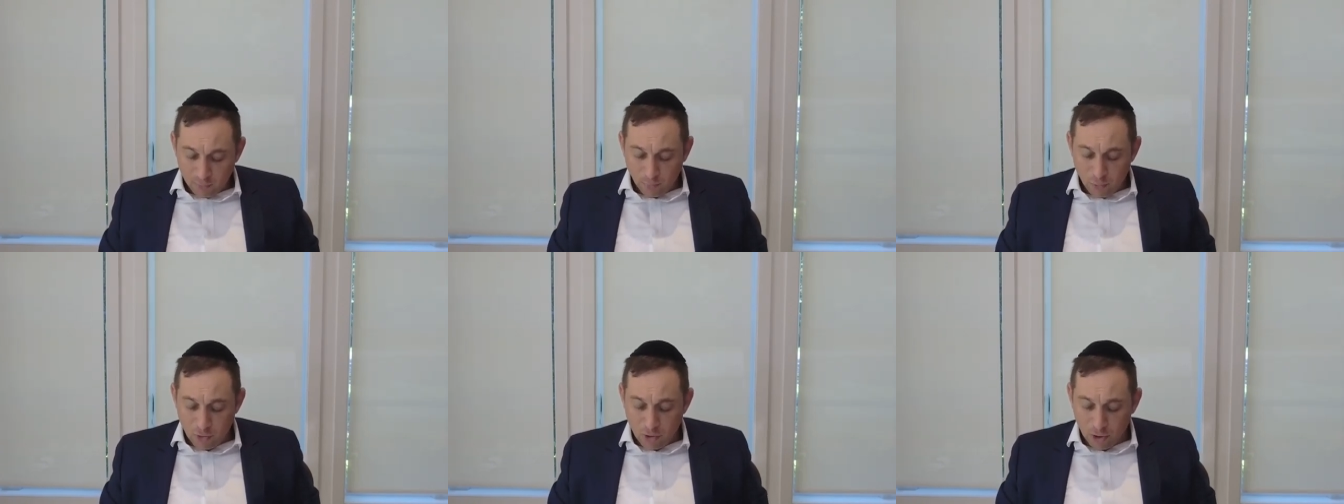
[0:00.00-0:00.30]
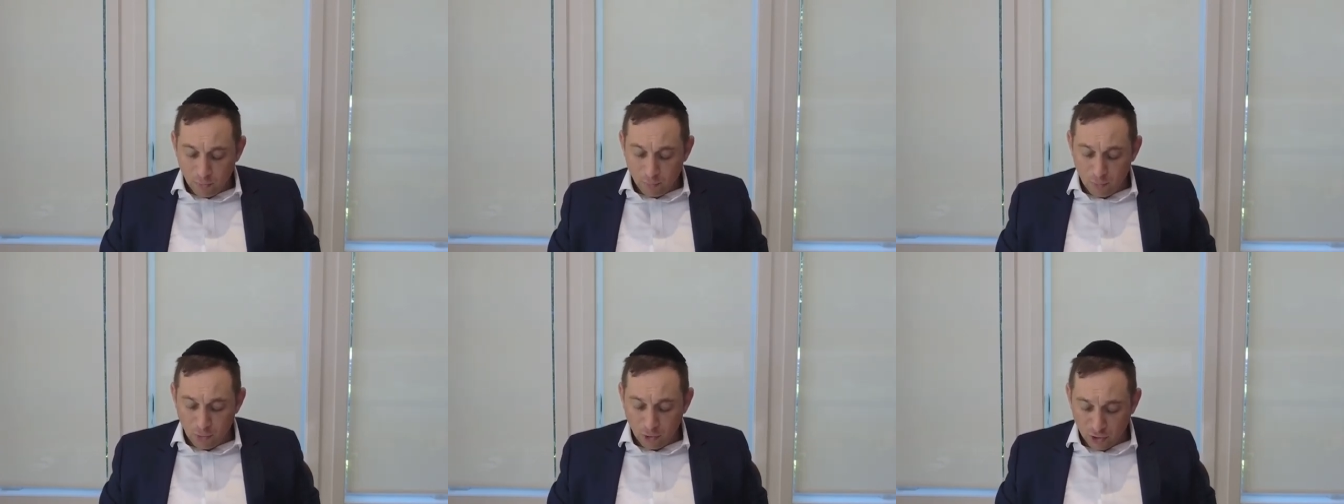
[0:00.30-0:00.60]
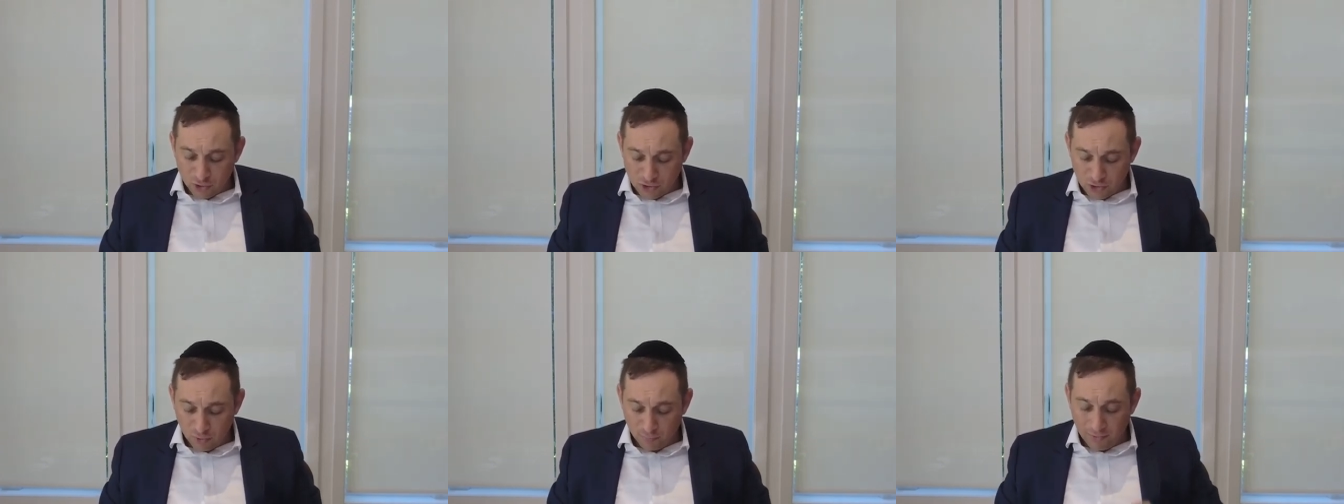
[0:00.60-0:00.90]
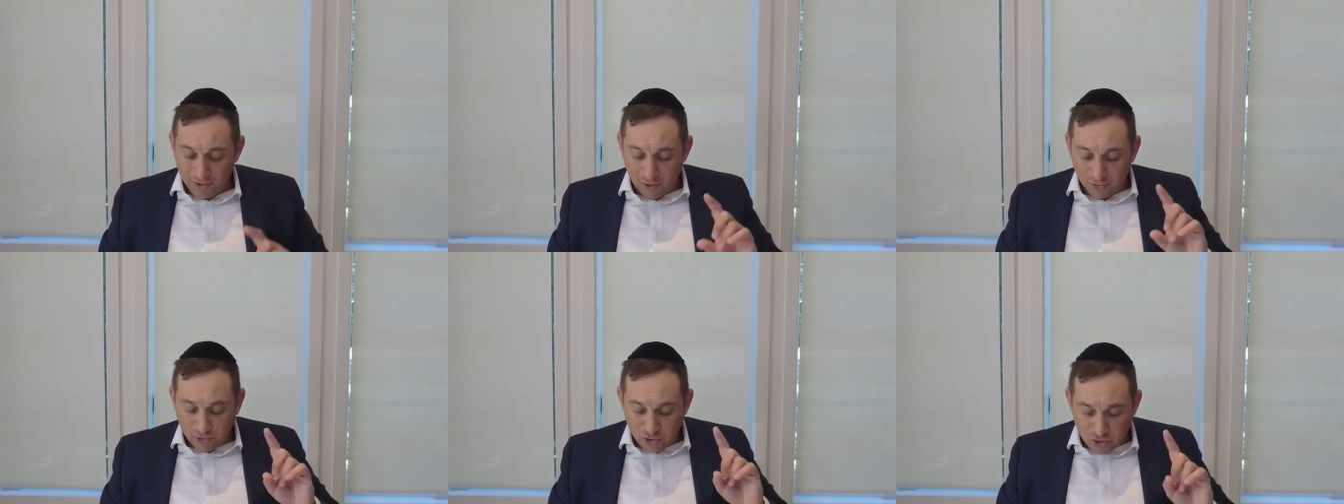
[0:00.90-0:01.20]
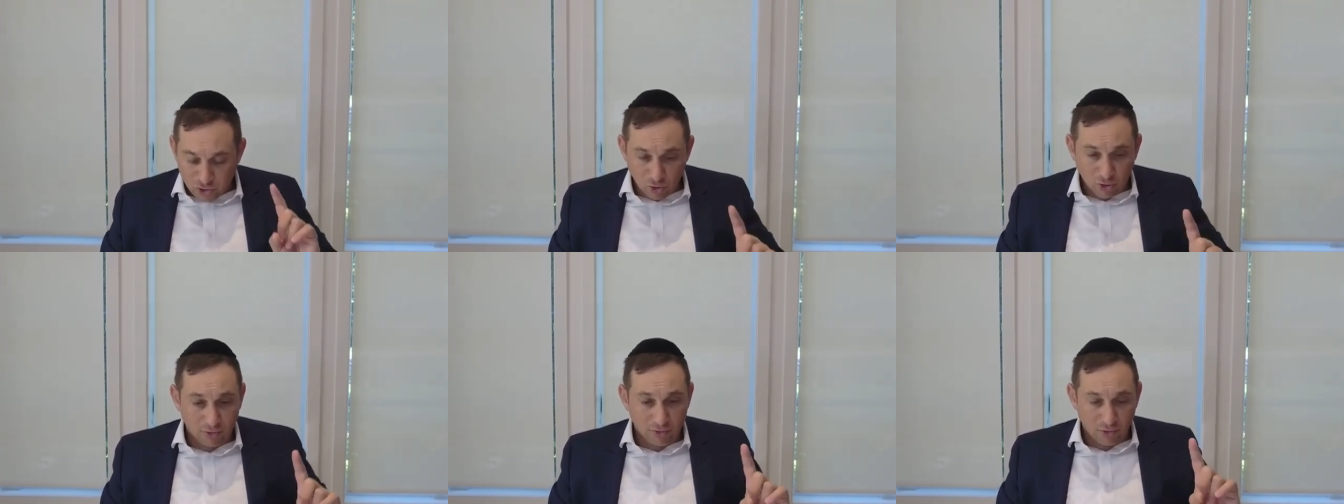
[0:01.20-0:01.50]
Pugo Pugotso Beret
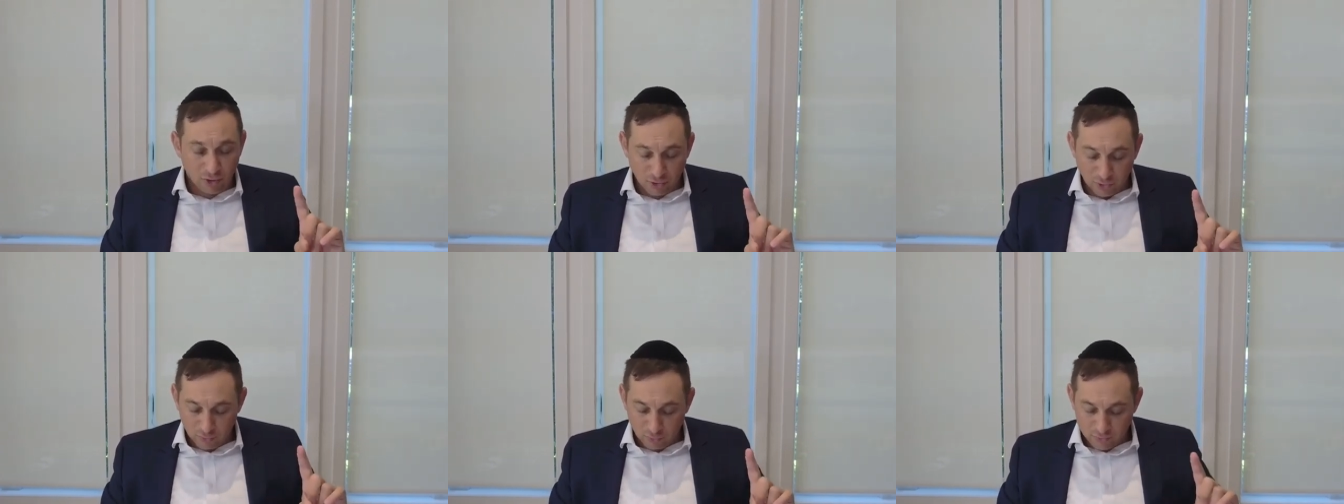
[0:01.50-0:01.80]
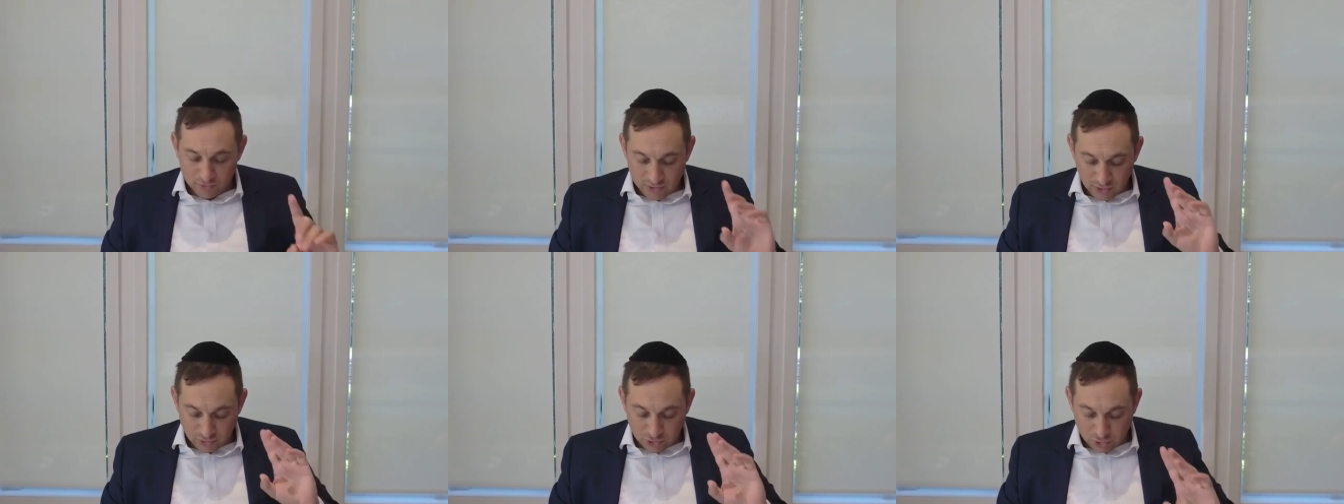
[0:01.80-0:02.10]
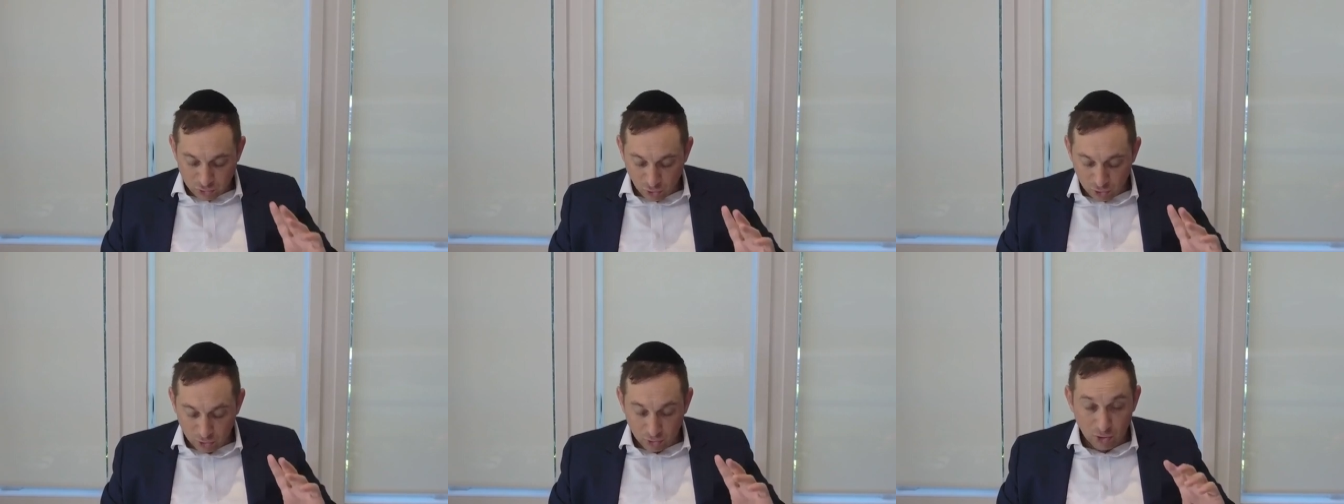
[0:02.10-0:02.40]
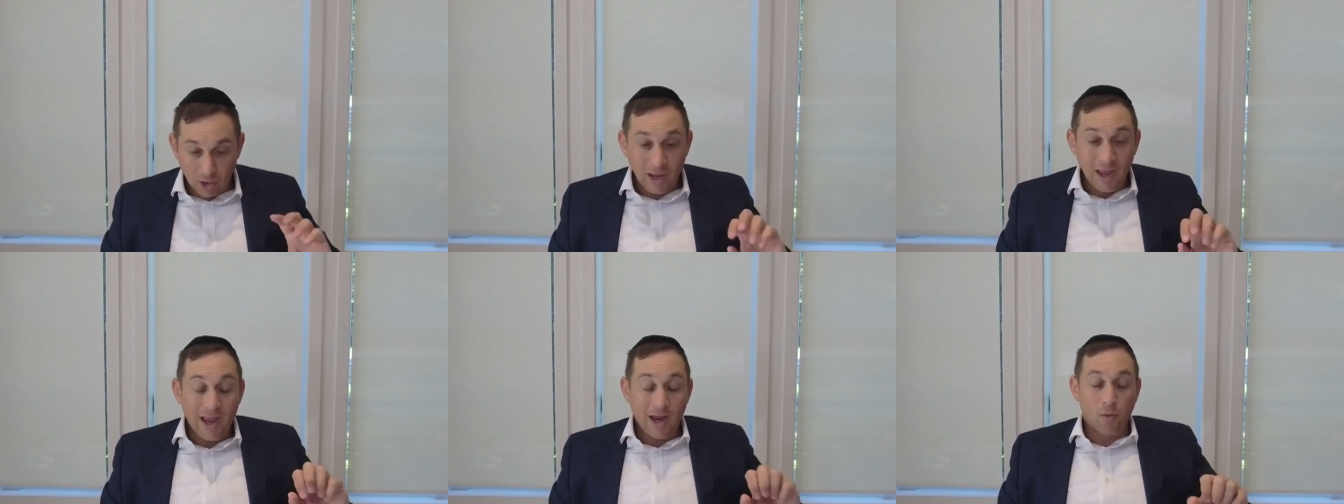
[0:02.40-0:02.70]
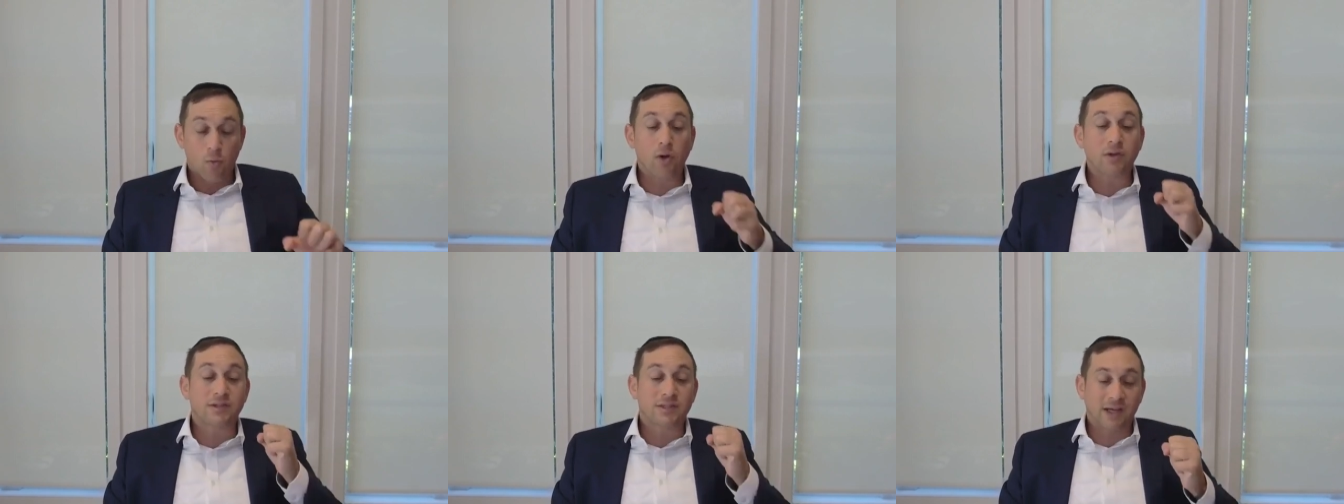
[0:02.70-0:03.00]
Solo.
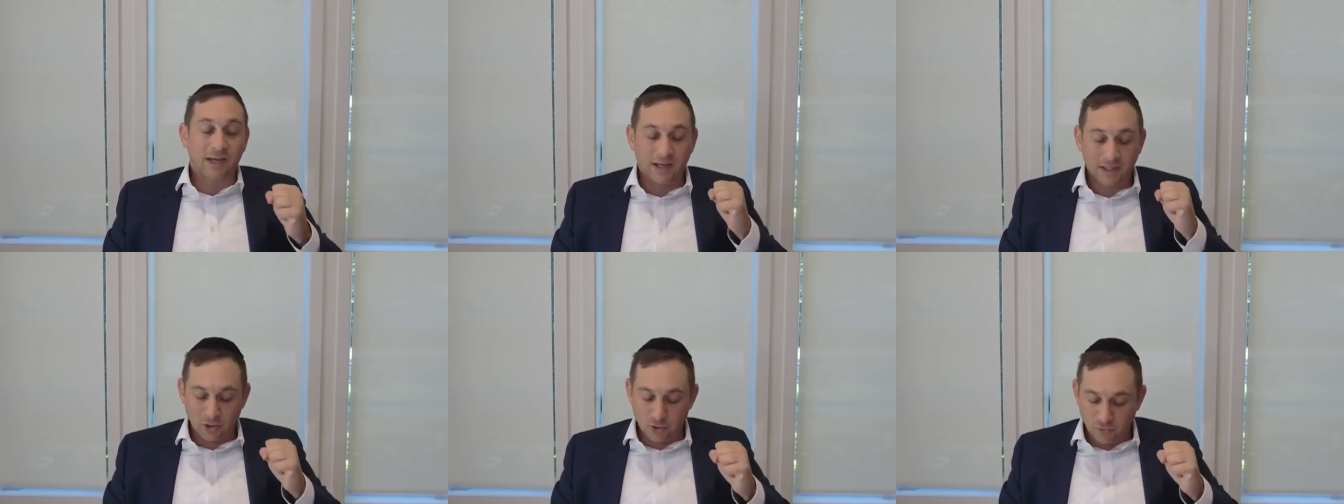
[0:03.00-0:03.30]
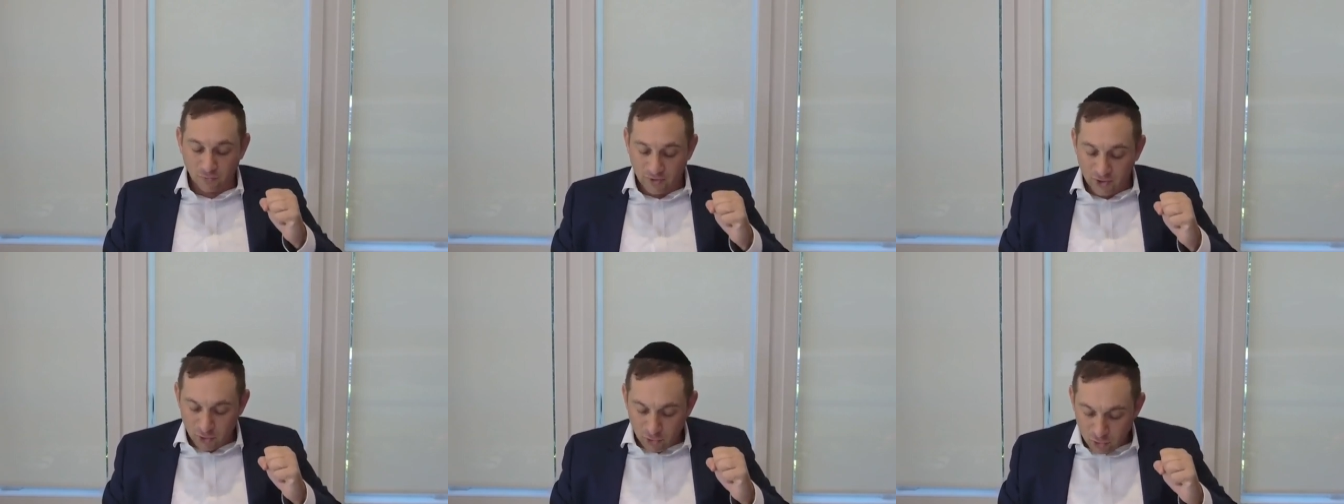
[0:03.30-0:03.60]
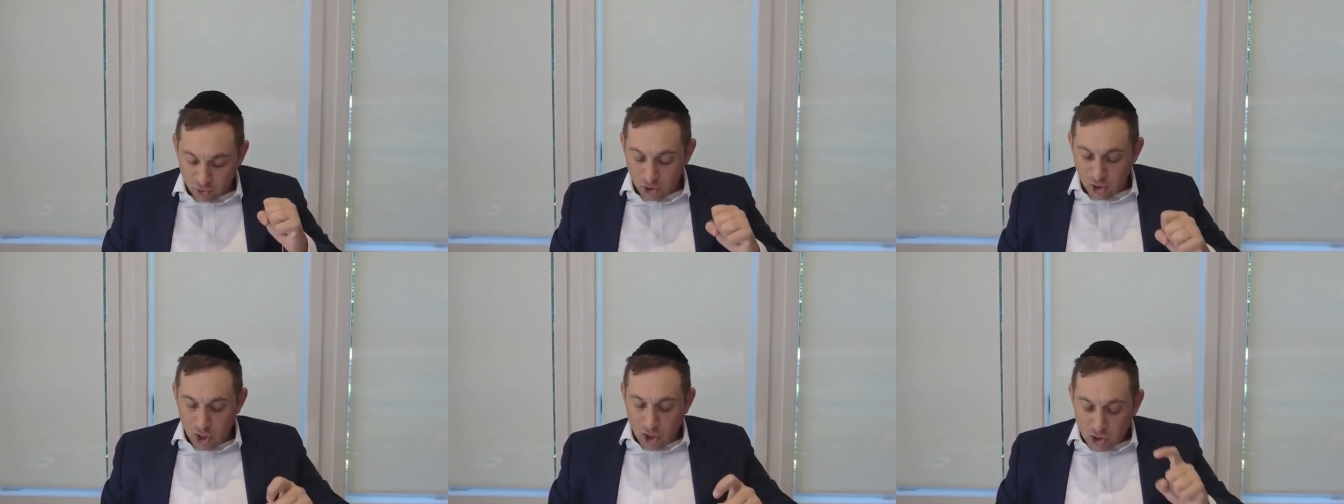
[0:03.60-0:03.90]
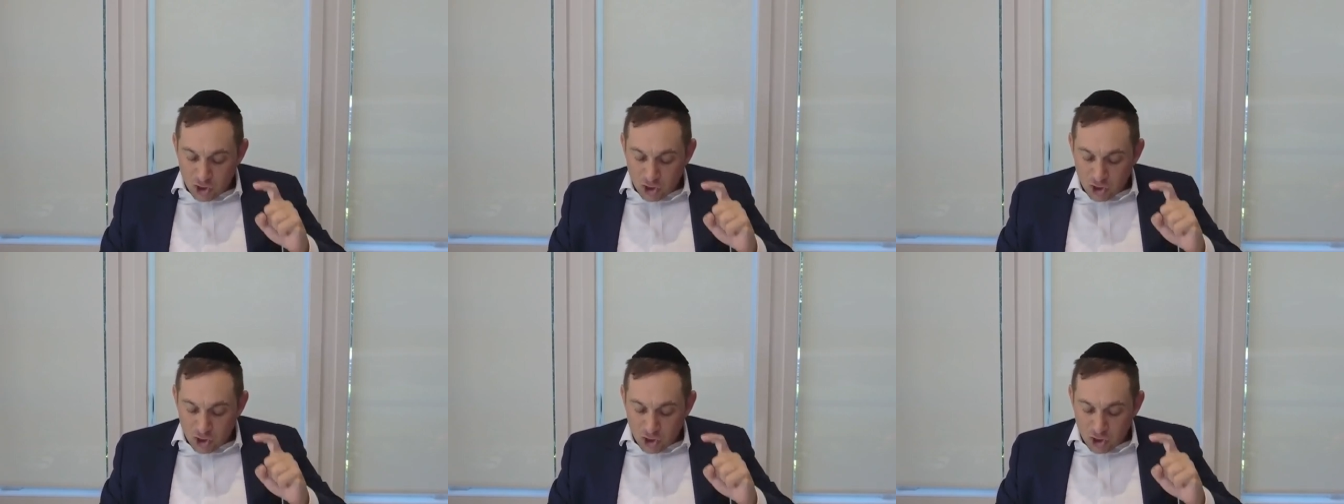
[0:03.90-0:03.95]
What's the Chiddush of here?